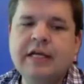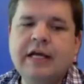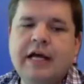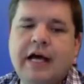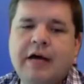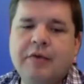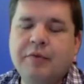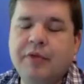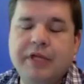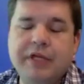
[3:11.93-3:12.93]
Uh, we
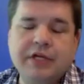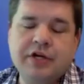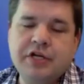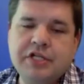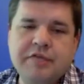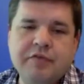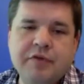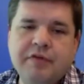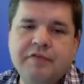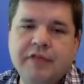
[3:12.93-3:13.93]
really encourage
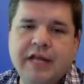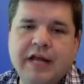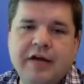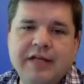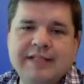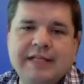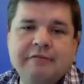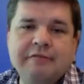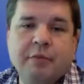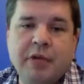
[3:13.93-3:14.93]
everyone to fill it out. It's an
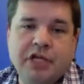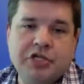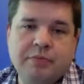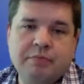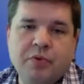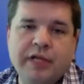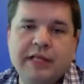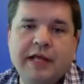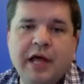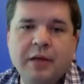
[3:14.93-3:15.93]
information point
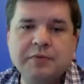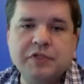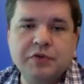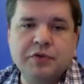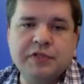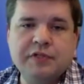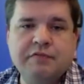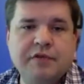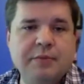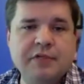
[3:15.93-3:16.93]
that helps students
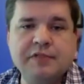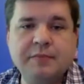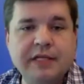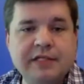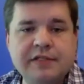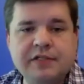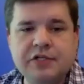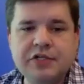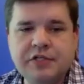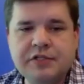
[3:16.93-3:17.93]
and families make
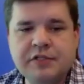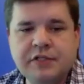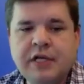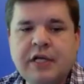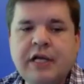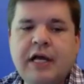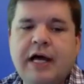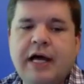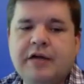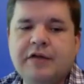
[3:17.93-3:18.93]
decisions.
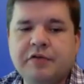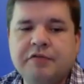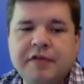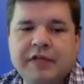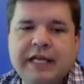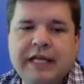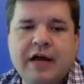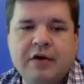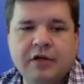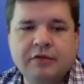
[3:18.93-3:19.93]
Uh, so filling it
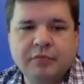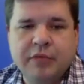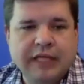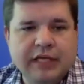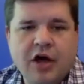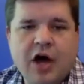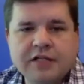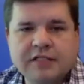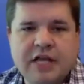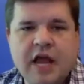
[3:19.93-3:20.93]
out really
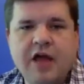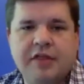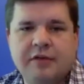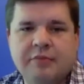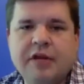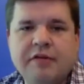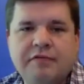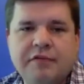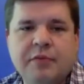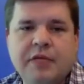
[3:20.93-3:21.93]
costs nothing but a
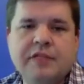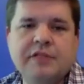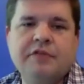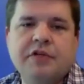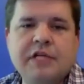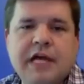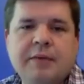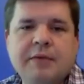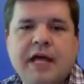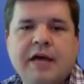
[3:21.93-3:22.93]
few minutes of your
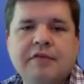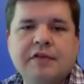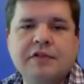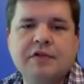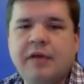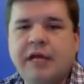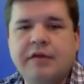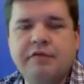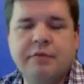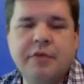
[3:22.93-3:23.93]
time to have this great
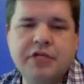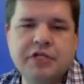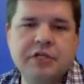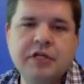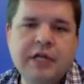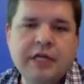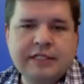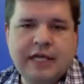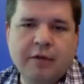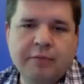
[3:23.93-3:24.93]
information
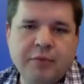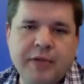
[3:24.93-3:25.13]
to help you make